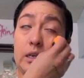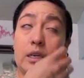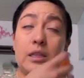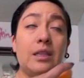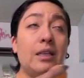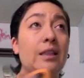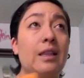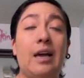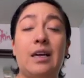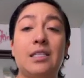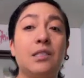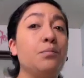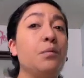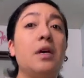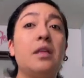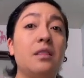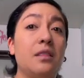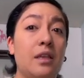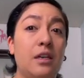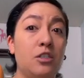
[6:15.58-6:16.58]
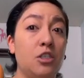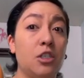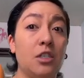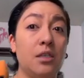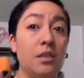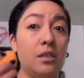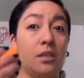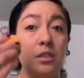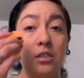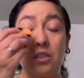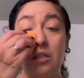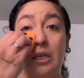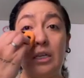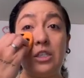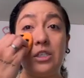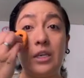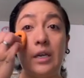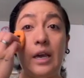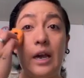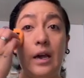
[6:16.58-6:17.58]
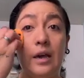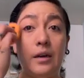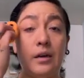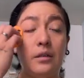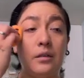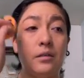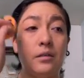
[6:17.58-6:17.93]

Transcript: last month that she had